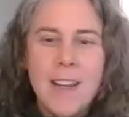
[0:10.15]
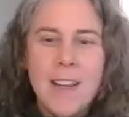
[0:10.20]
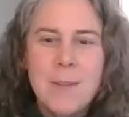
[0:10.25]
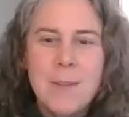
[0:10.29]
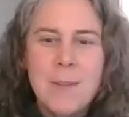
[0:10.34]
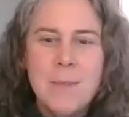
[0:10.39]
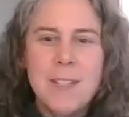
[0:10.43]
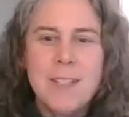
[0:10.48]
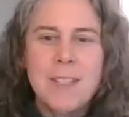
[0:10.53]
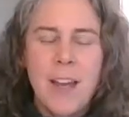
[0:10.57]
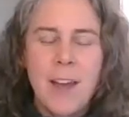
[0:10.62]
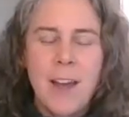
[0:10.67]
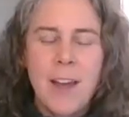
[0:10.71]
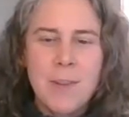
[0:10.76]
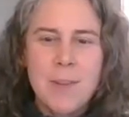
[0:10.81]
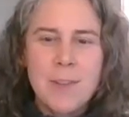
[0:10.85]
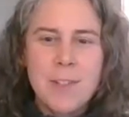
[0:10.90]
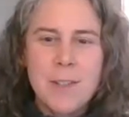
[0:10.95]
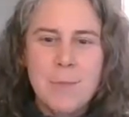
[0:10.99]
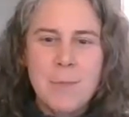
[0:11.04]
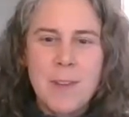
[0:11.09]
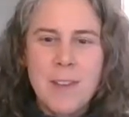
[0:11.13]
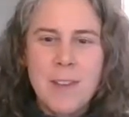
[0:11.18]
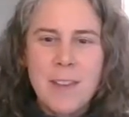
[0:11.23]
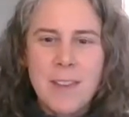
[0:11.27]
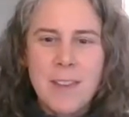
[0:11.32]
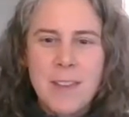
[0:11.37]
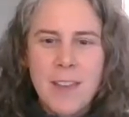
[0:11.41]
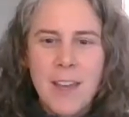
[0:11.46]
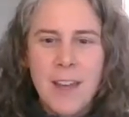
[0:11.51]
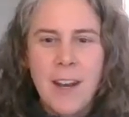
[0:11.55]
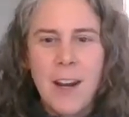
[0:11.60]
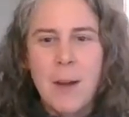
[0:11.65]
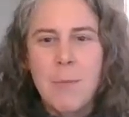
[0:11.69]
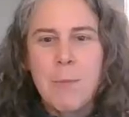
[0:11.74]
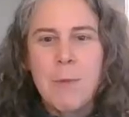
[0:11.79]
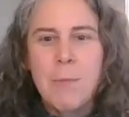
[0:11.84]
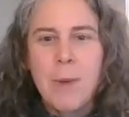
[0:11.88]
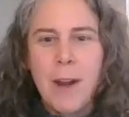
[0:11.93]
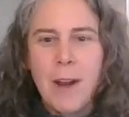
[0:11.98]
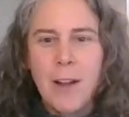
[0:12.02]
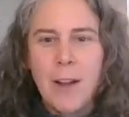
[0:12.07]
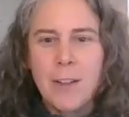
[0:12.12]
name is Heather Smith, and I'm a
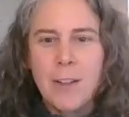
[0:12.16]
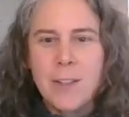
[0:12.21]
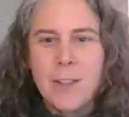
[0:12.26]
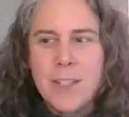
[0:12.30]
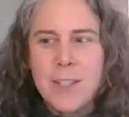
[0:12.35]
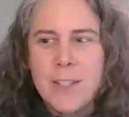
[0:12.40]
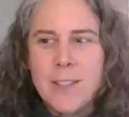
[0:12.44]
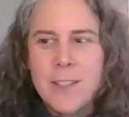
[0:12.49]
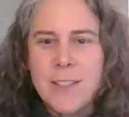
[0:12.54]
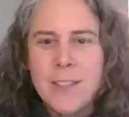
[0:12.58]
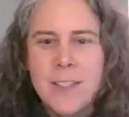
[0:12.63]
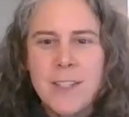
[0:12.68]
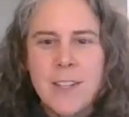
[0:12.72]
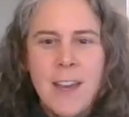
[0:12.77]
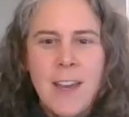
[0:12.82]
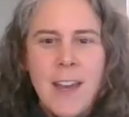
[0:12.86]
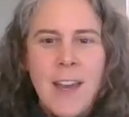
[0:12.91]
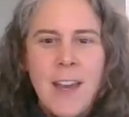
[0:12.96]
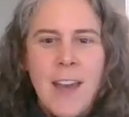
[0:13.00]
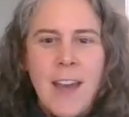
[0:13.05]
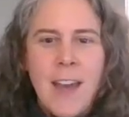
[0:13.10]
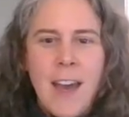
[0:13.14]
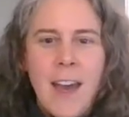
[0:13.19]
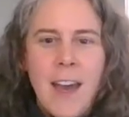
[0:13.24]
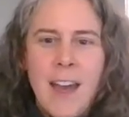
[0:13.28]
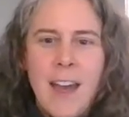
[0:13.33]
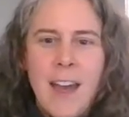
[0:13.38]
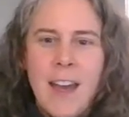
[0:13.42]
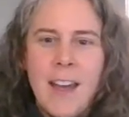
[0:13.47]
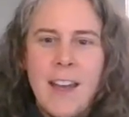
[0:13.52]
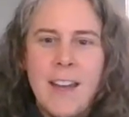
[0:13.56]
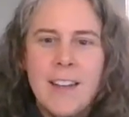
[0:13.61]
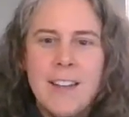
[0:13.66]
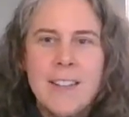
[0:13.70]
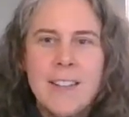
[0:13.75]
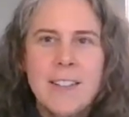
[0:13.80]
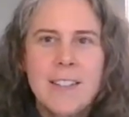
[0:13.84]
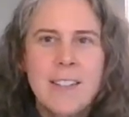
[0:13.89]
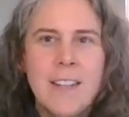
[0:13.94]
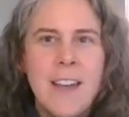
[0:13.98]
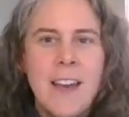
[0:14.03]
biologist, and